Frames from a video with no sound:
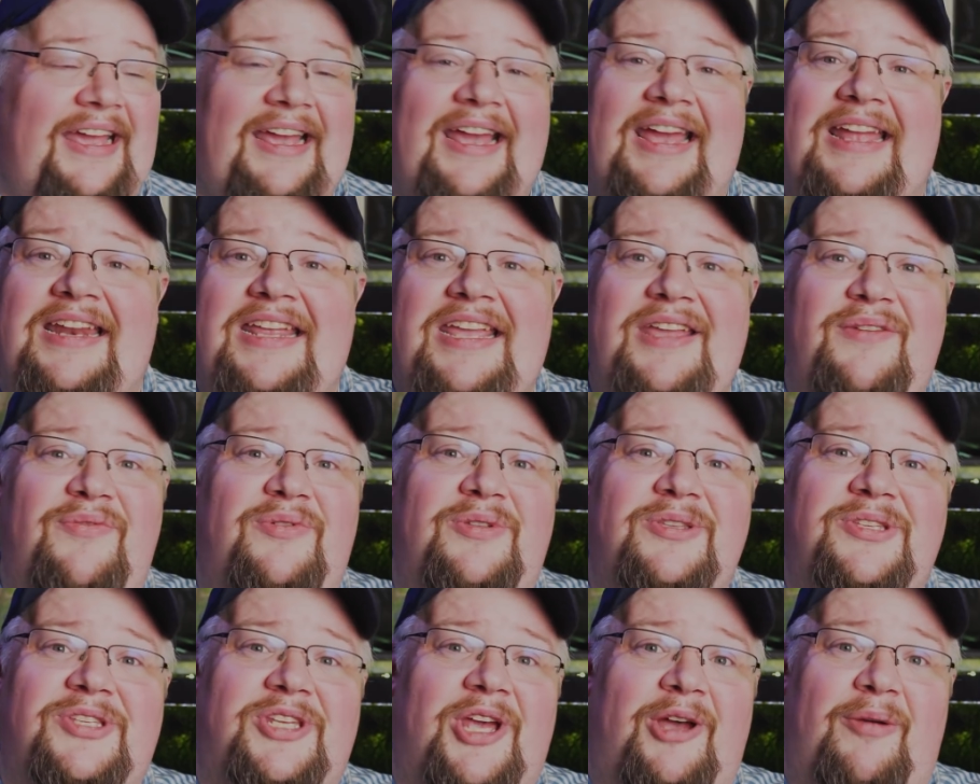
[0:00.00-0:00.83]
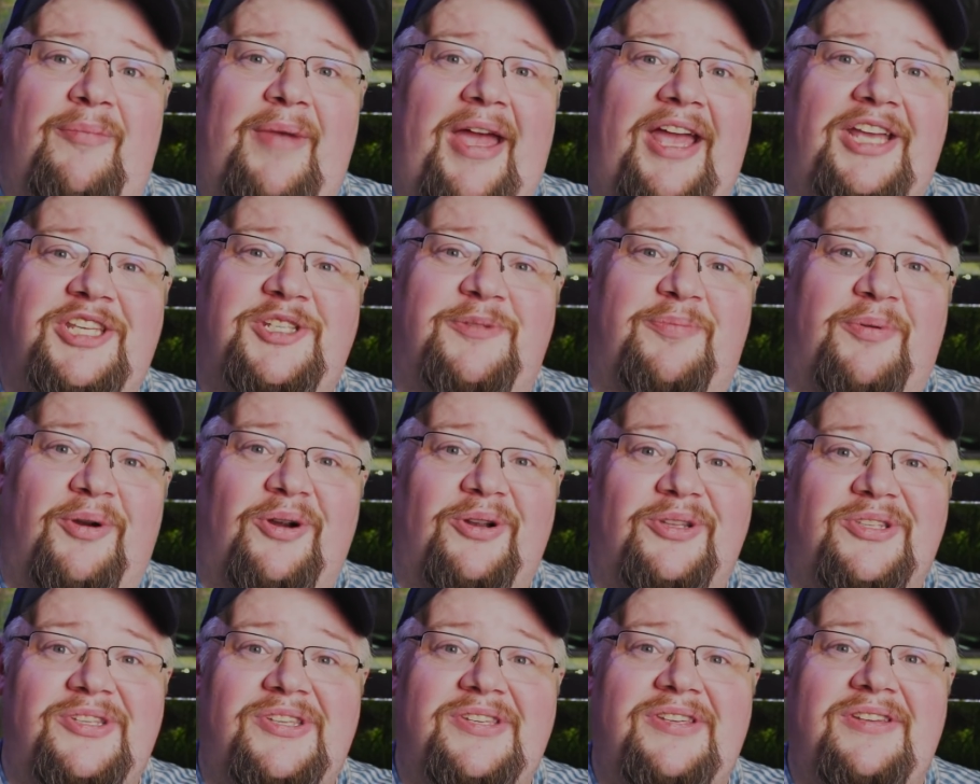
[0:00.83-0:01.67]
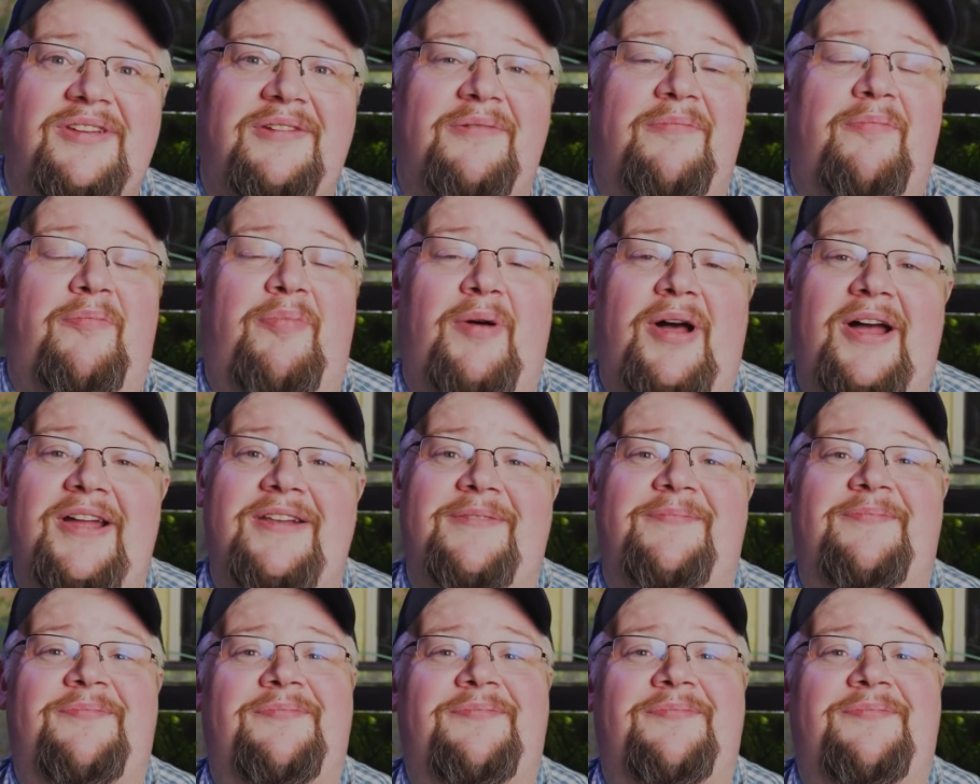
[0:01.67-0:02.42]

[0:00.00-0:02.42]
and even some experts, but